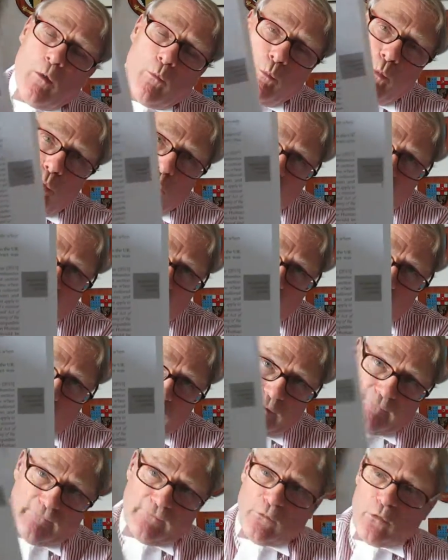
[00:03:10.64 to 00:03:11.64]
what you're
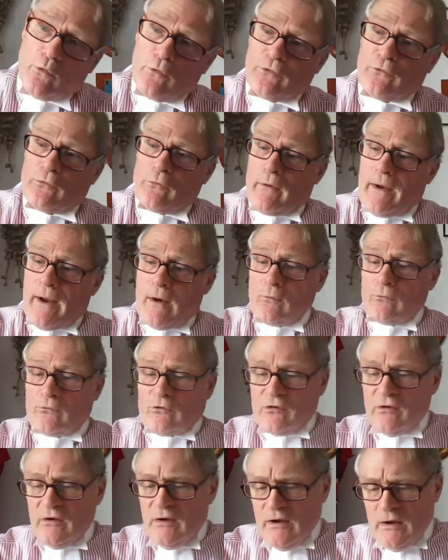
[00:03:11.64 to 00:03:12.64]
looking for
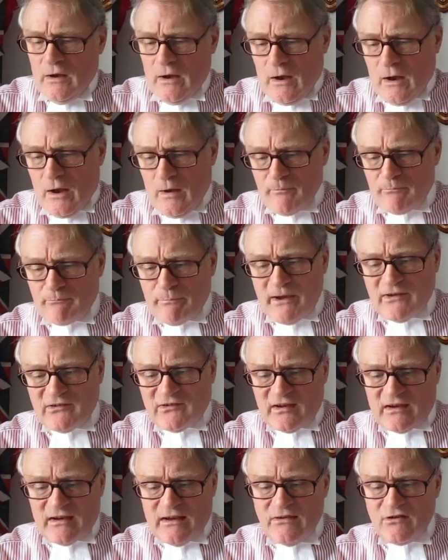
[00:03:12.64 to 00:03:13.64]
throughout.
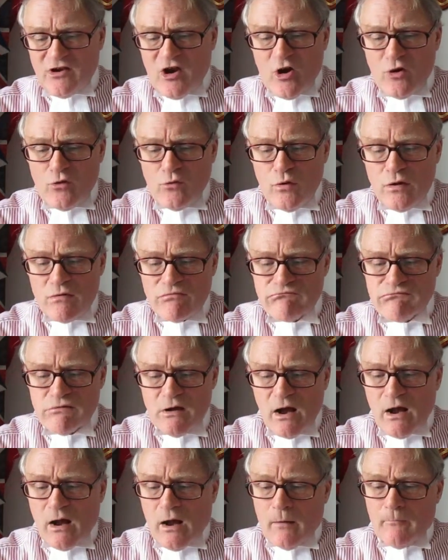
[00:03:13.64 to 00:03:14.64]
Basically, no
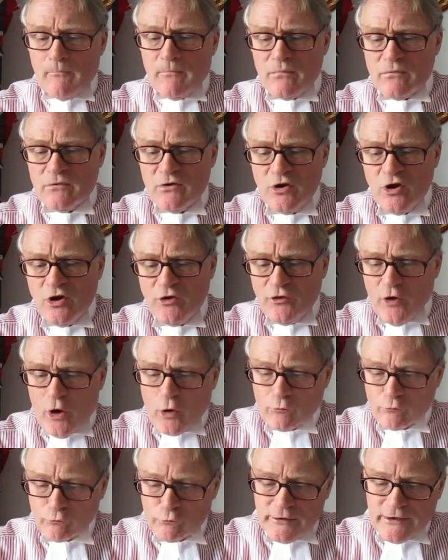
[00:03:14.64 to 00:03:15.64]

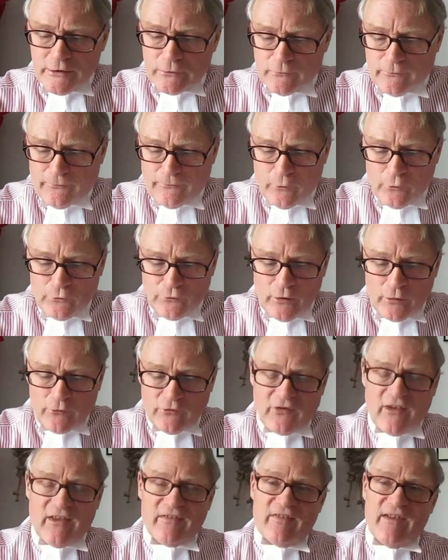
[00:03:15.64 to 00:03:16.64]
real
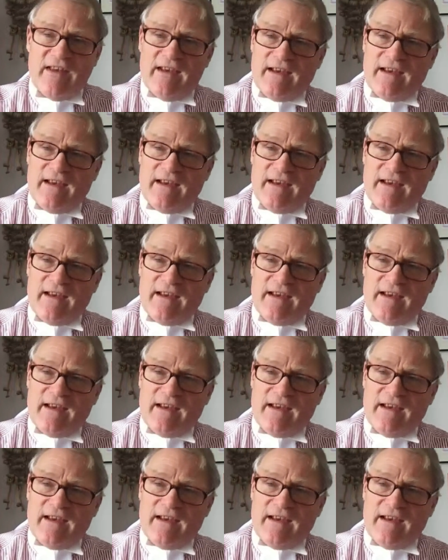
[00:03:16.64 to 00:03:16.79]
footnotes. There's the